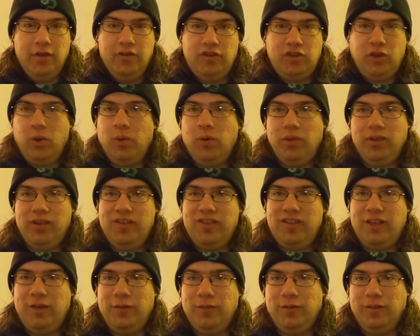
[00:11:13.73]
totally
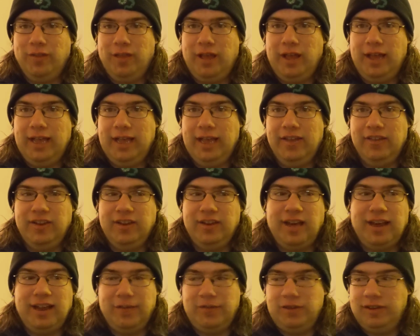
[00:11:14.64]
self-reliant and
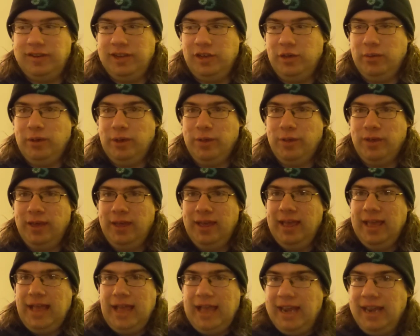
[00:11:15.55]
not have to deal with
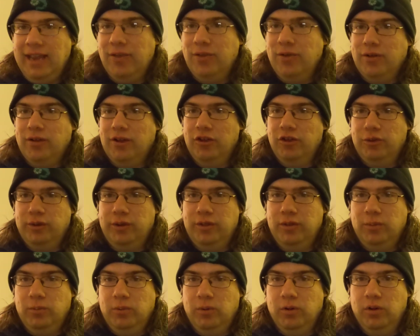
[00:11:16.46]
any other country in
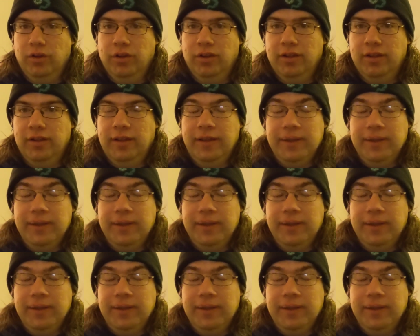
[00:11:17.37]
the world,